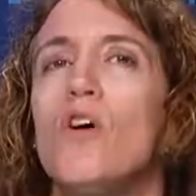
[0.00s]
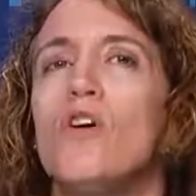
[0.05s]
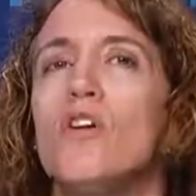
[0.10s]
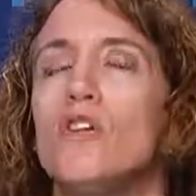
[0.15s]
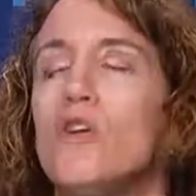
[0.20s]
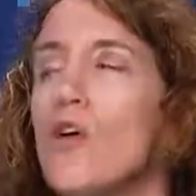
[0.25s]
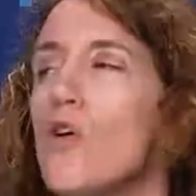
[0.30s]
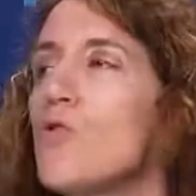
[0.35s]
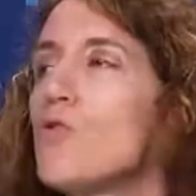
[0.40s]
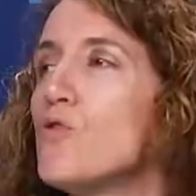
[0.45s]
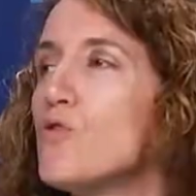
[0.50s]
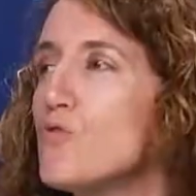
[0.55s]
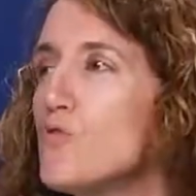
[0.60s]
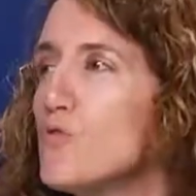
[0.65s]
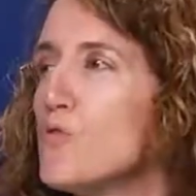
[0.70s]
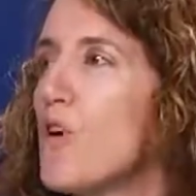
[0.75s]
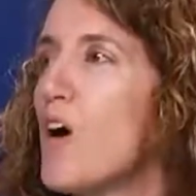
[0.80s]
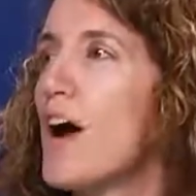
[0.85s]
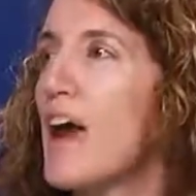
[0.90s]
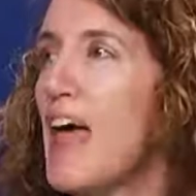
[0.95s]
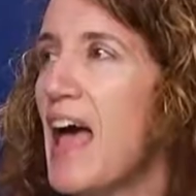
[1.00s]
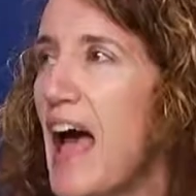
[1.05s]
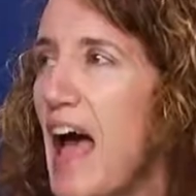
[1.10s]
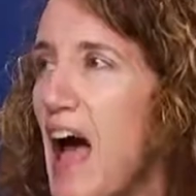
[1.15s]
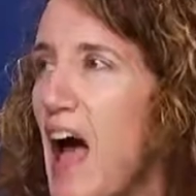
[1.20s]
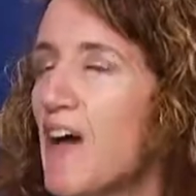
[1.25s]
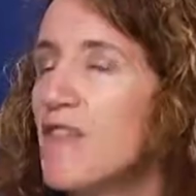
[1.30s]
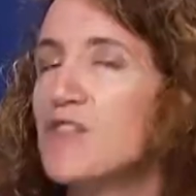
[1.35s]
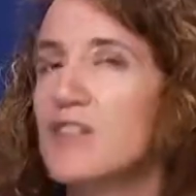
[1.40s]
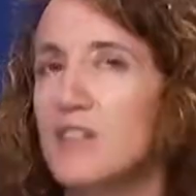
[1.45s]
no, you do not
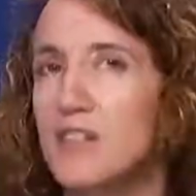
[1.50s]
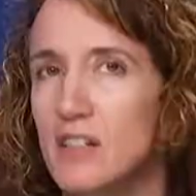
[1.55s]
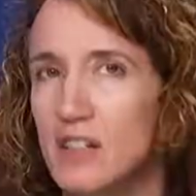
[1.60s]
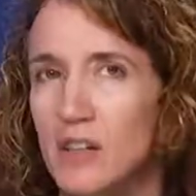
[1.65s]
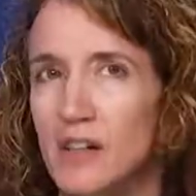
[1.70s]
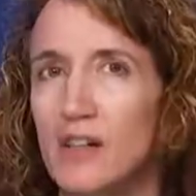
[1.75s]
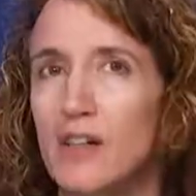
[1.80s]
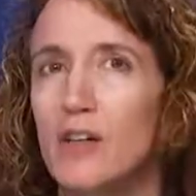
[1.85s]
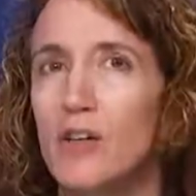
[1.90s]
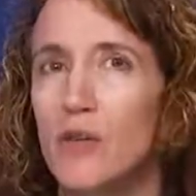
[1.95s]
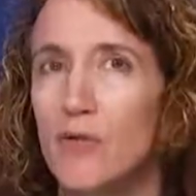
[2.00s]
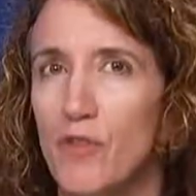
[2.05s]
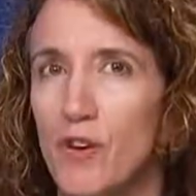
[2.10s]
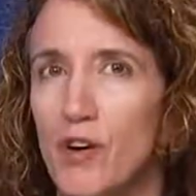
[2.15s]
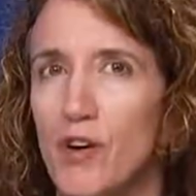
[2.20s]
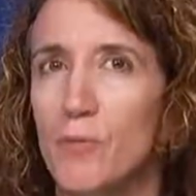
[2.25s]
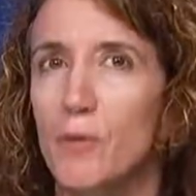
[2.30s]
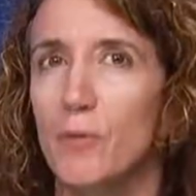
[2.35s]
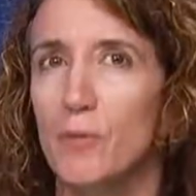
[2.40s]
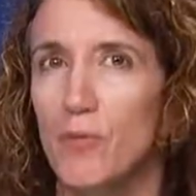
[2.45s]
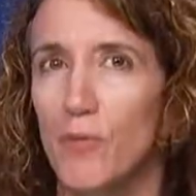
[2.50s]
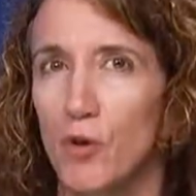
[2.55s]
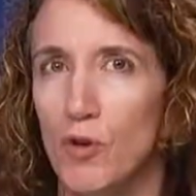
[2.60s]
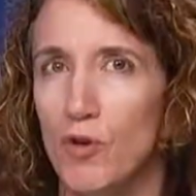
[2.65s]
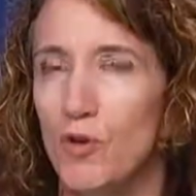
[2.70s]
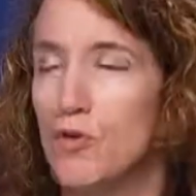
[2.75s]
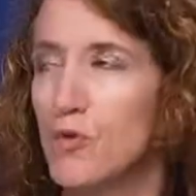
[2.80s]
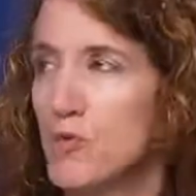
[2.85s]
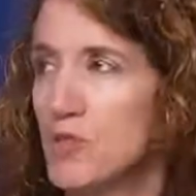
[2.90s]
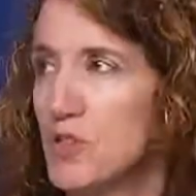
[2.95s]
have to declare your variables before
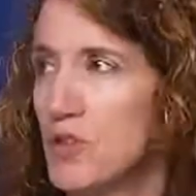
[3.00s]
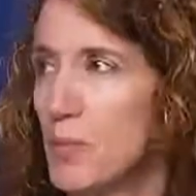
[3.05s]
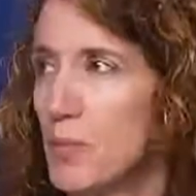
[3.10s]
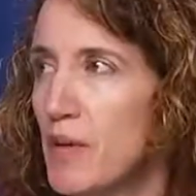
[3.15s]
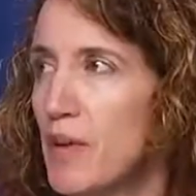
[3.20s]
you use them.